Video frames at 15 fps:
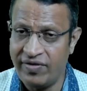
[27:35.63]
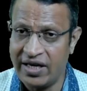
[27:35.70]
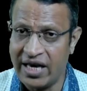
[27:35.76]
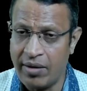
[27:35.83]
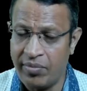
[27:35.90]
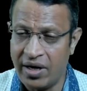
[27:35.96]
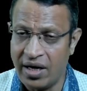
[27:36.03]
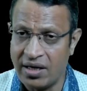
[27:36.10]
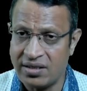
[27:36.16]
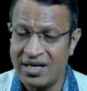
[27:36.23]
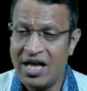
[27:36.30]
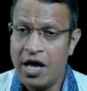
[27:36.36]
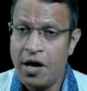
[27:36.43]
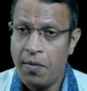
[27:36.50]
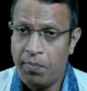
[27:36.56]
cameras
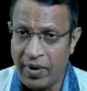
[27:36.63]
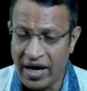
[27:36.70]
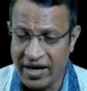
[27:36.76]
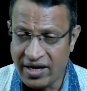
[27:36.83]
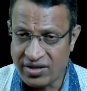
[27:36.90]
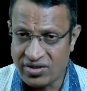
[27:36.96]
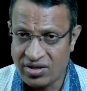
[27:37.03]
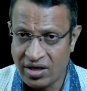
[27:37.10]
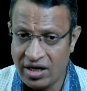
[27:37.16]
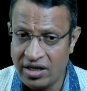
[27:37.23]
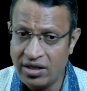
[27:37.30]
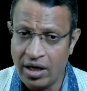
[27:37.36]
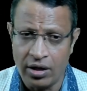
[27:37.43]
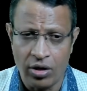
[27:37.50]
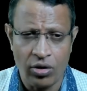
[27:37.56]
placed in the
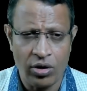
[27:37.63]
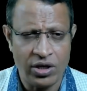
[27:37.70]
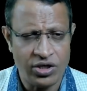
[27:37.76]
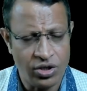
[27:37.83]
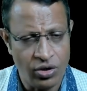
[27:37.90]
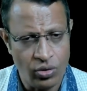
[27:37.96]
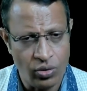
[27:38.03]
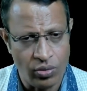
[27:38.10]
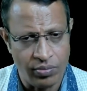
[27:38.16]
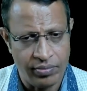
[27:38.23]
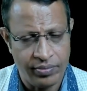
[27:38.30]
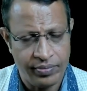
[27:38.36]
interrogation room.